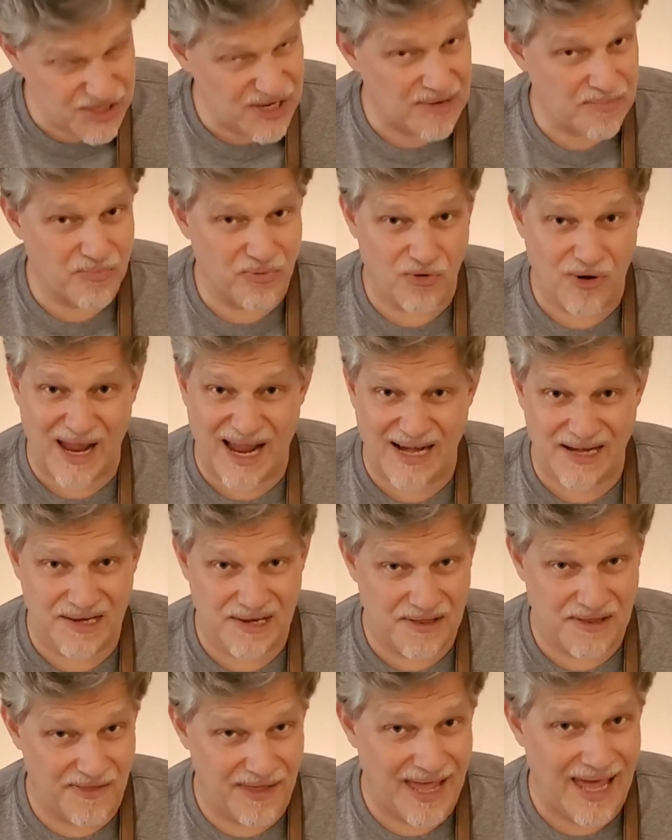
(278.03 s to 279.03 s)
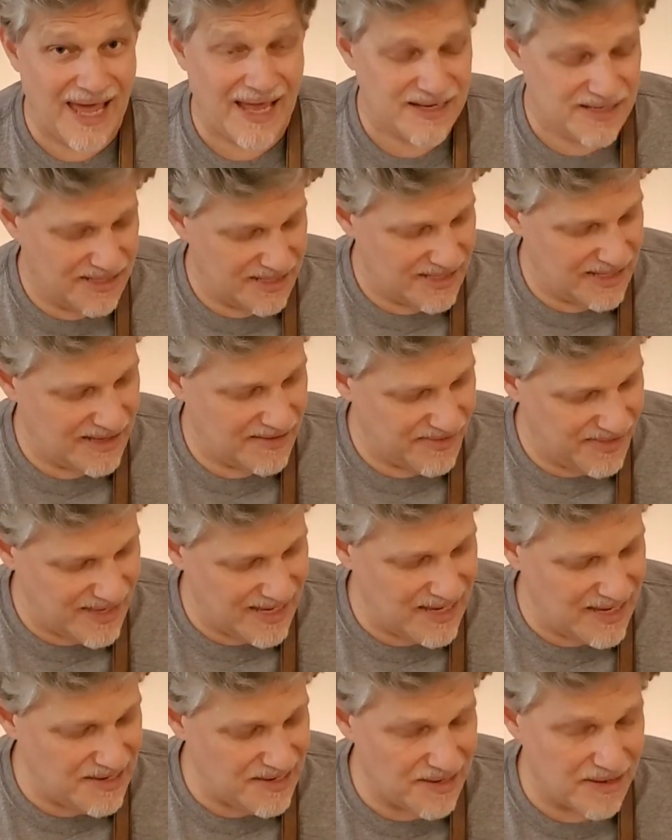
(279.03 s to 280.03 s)
just practice that to get
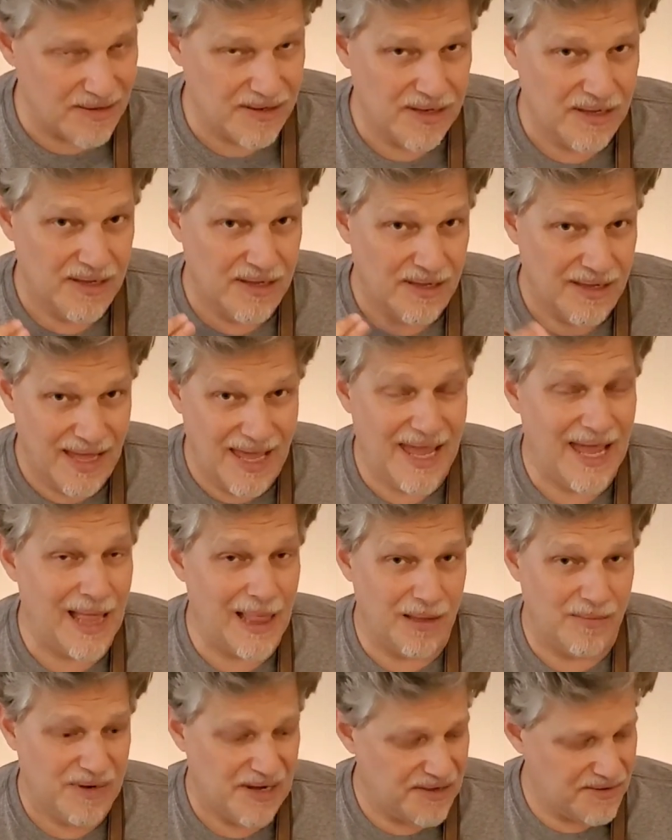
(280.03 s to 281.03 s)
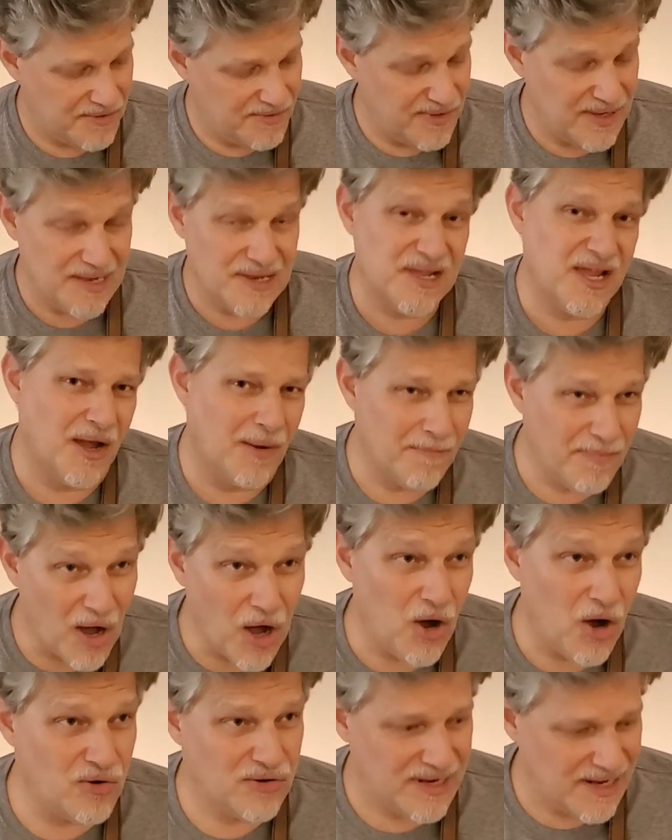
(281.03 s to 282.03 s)
these elements or these
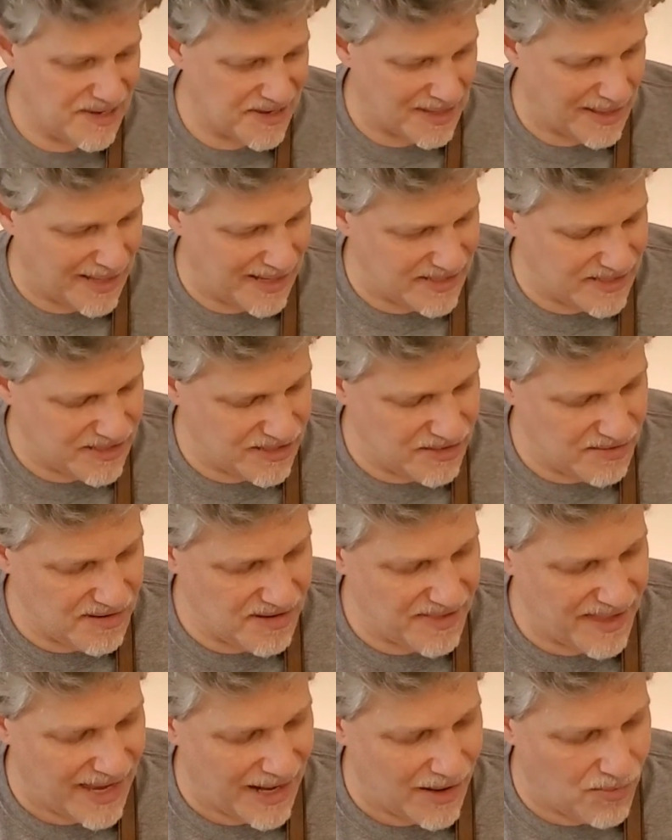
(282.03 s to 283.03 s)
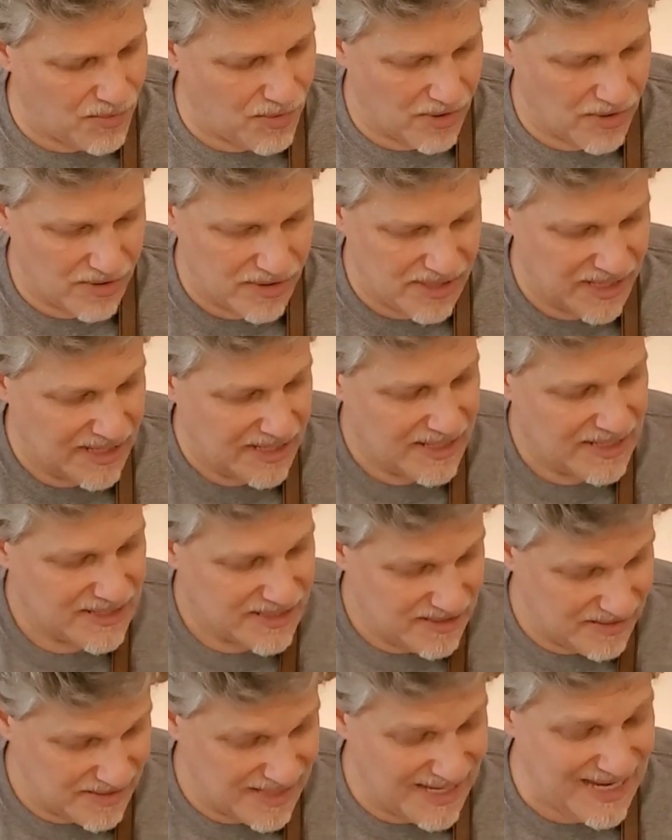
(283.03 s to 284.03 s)
components. I like to use that word
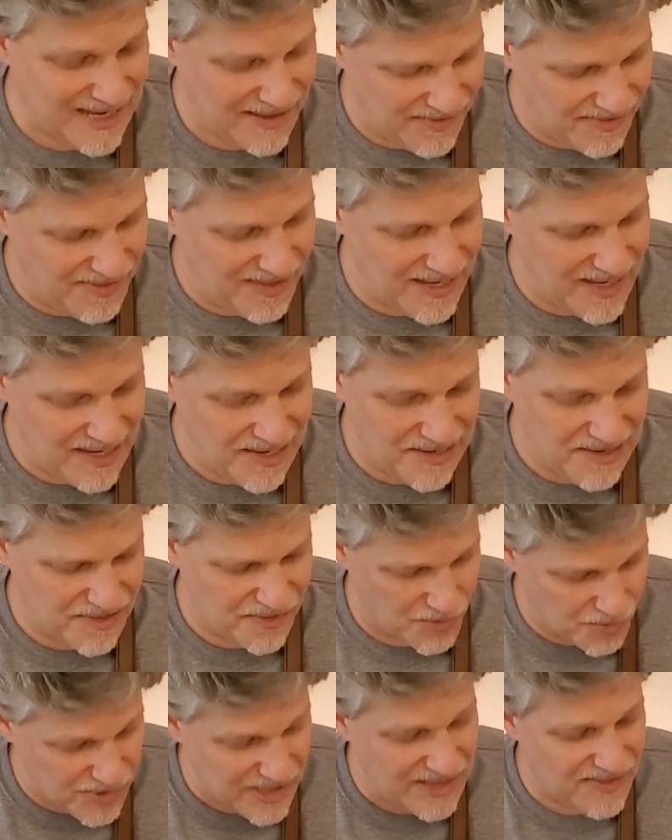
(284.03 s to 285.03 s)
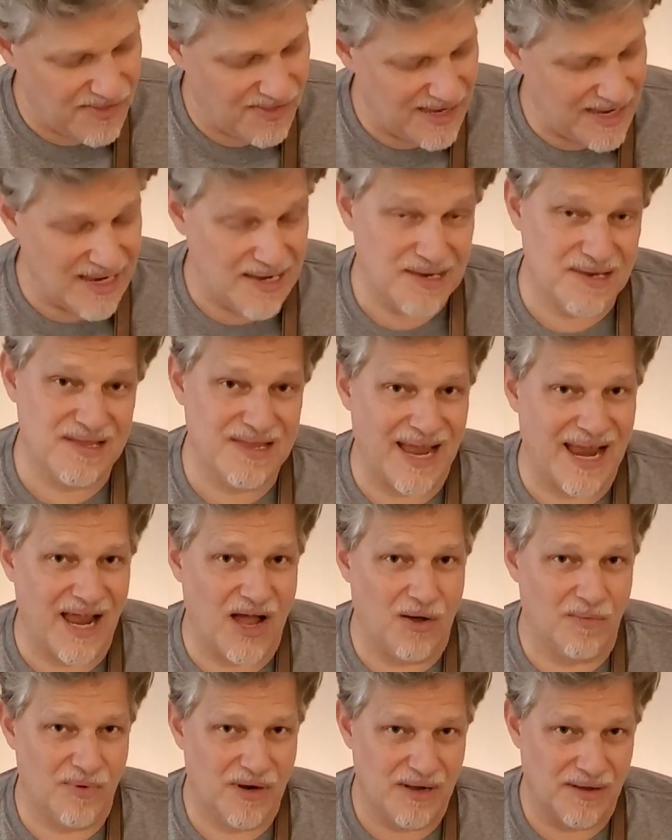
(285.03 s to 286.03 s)
to get these three things
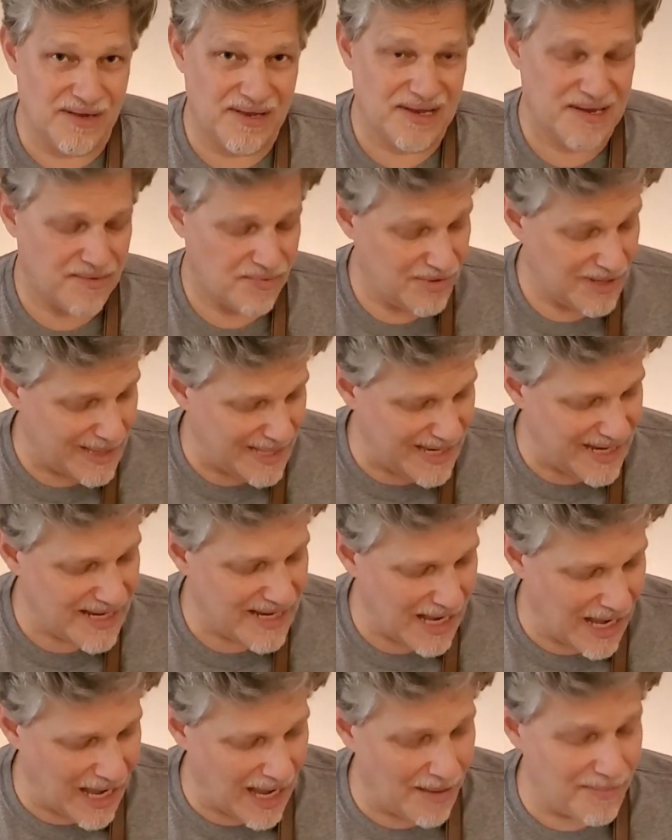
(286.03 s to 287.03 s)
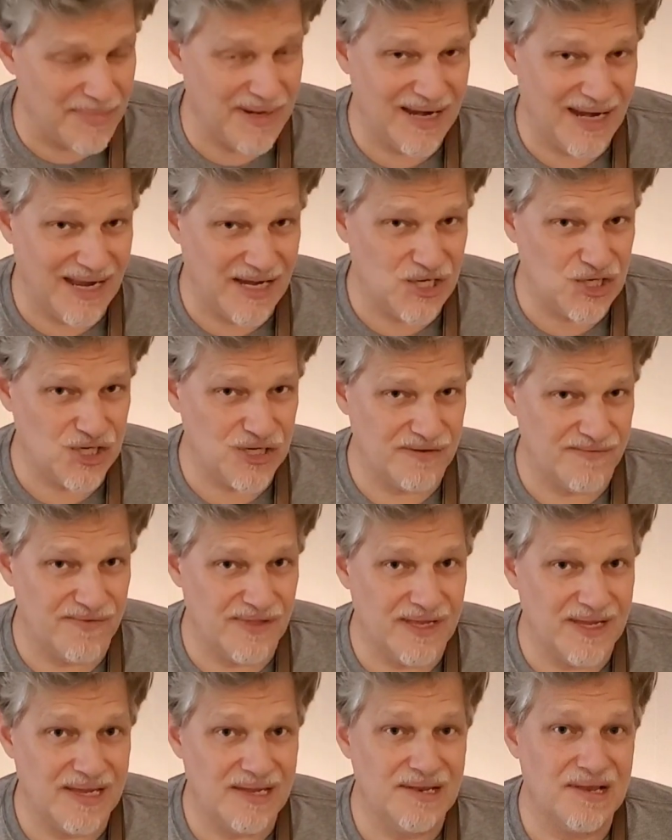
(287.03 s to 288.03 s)
down because it's really a combination of
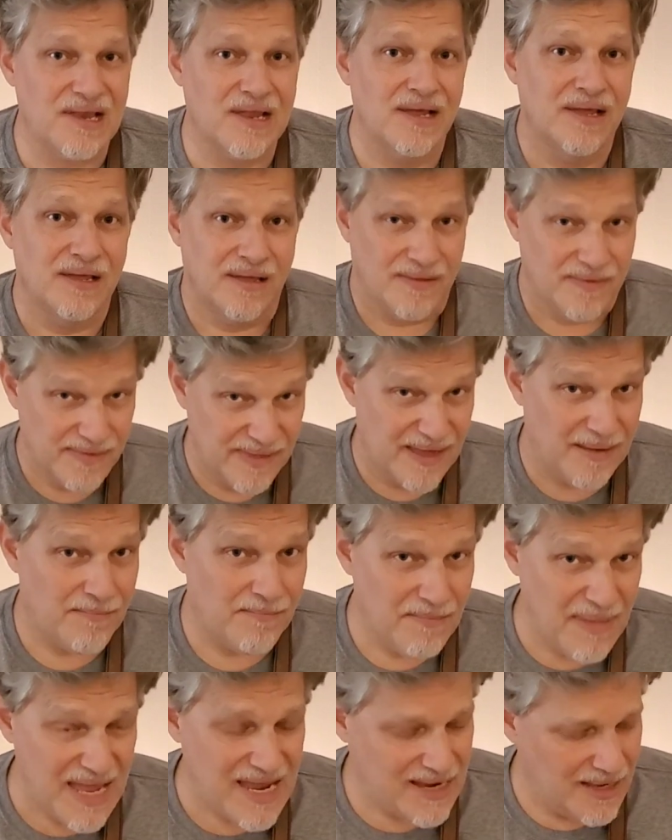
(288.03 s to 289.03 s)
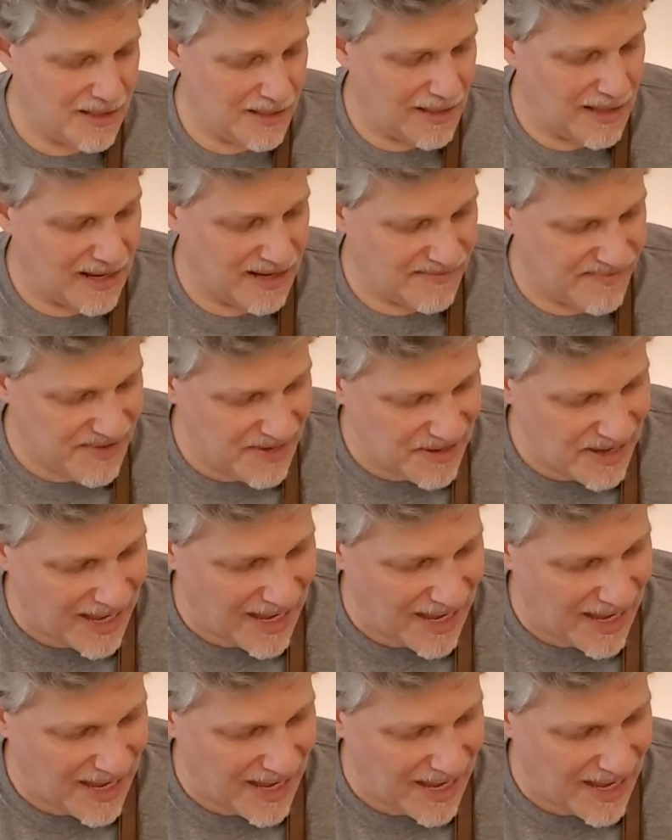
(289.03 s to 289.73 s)
these that make a lot of this